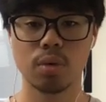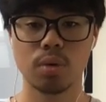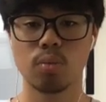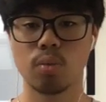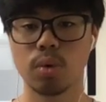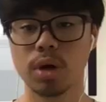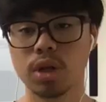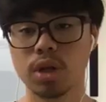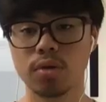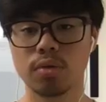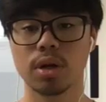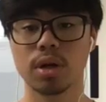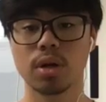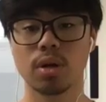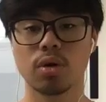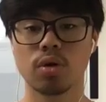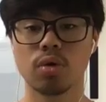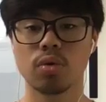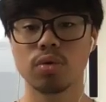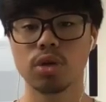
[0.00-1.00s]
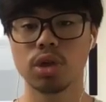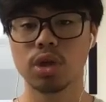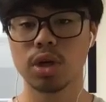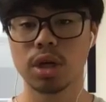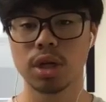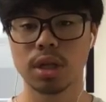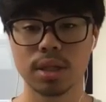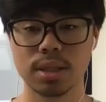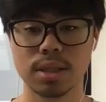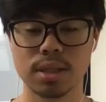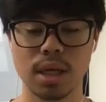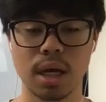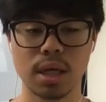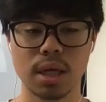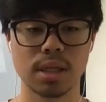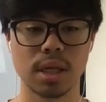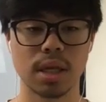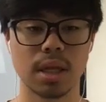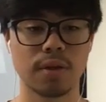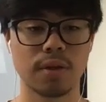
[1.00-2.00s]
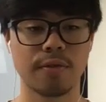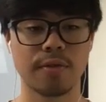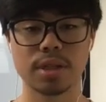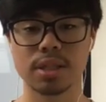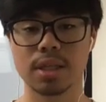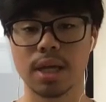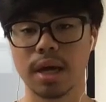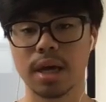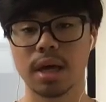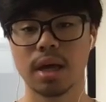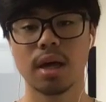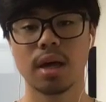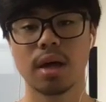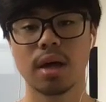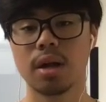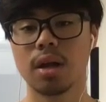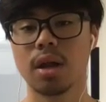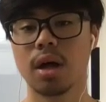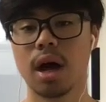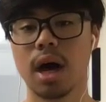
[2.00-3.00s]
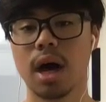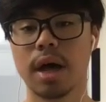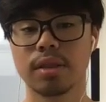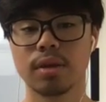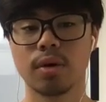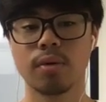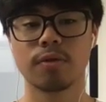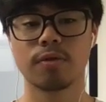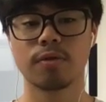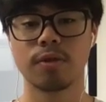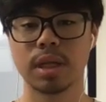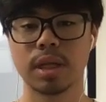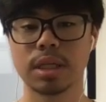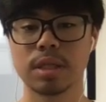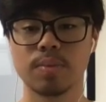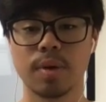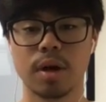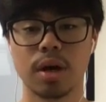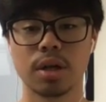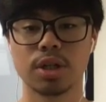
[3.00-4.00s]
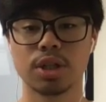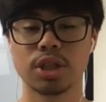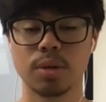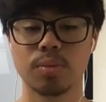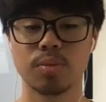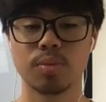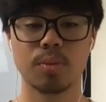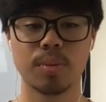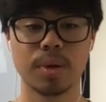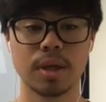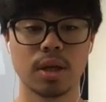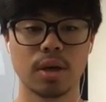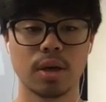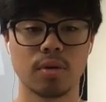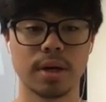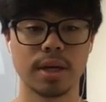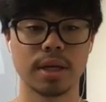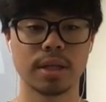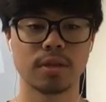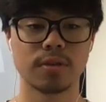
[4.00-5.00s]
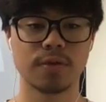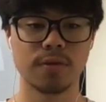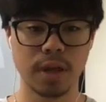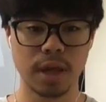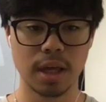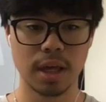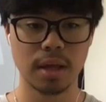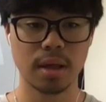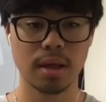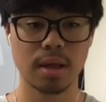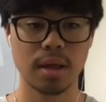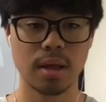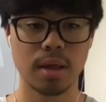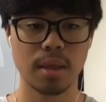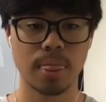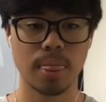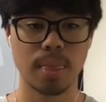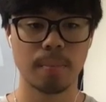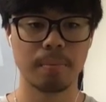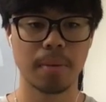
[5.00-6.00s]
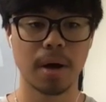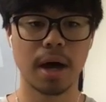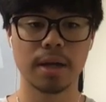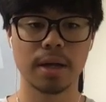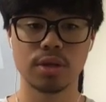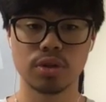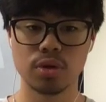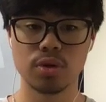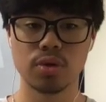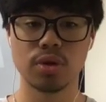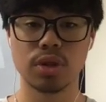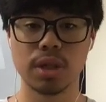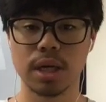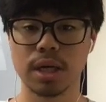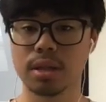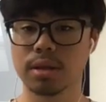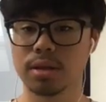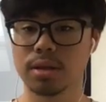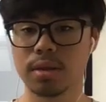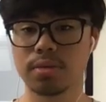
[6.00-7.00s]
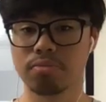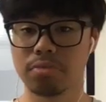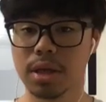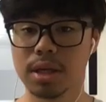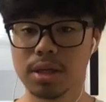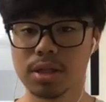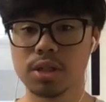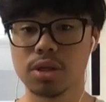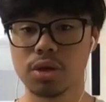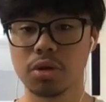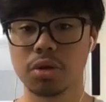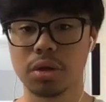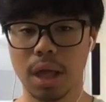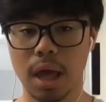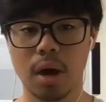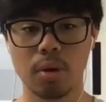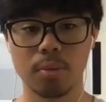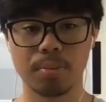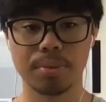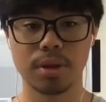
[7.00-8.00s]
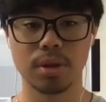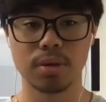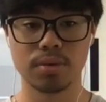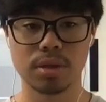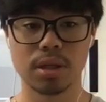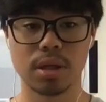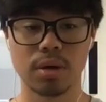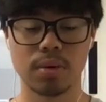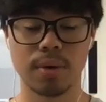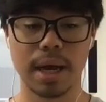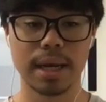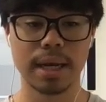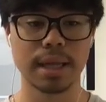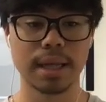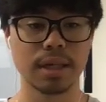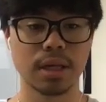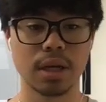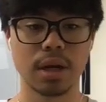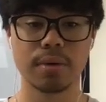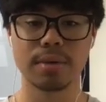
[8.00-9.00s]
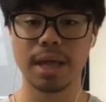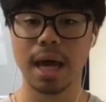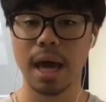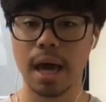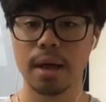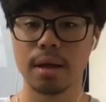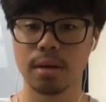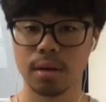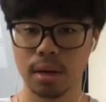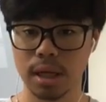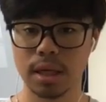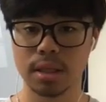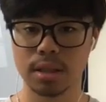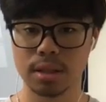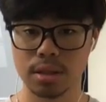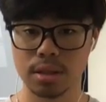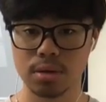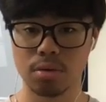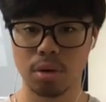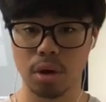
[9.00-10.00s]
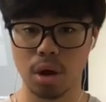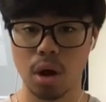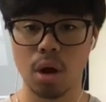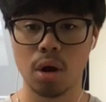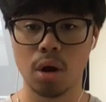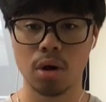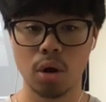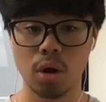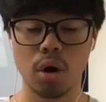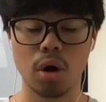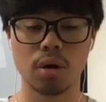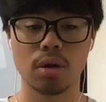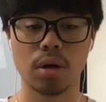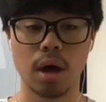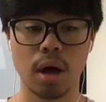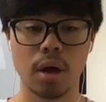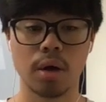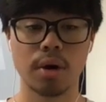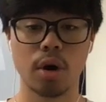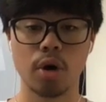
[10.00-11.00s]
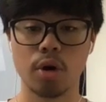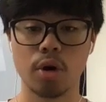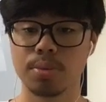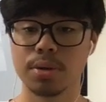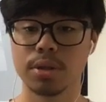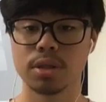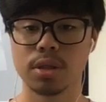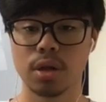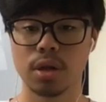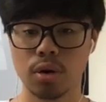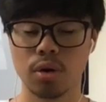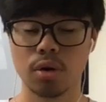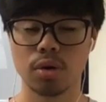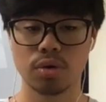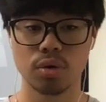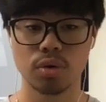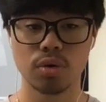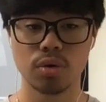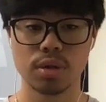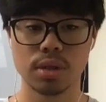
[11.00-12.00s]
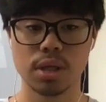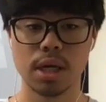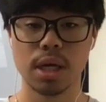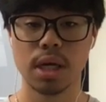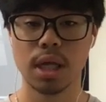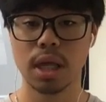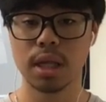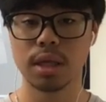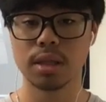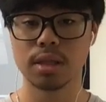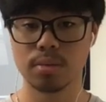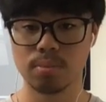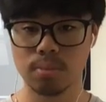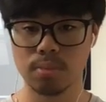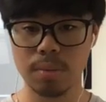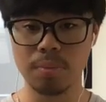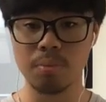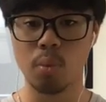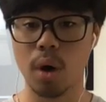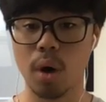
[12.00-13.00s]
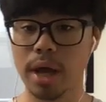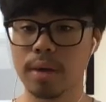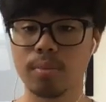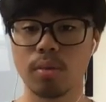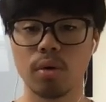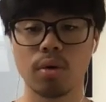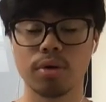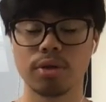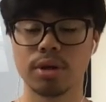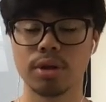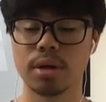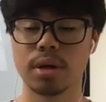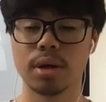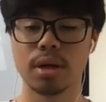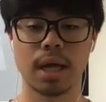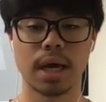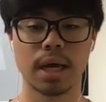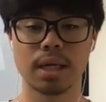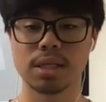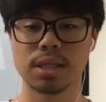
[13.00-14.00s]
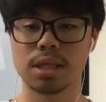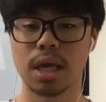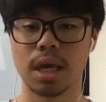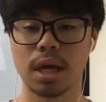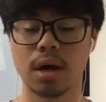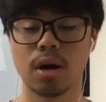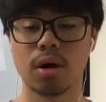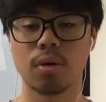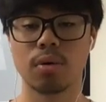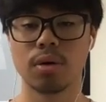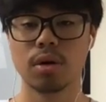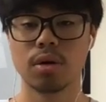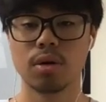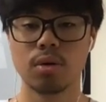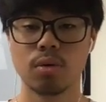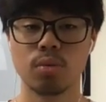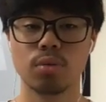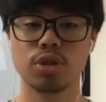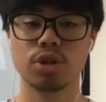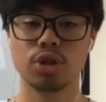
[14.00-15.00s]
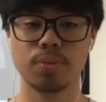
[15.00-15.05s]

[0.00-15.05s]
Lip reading: when you're in the call, you can discuss it. And if it's like, look, I don't think this partnership will be the greatest fit, but I do think that this could help you still. And then, that leads a lot and opens a lot of doors in way more than like saying, oh, would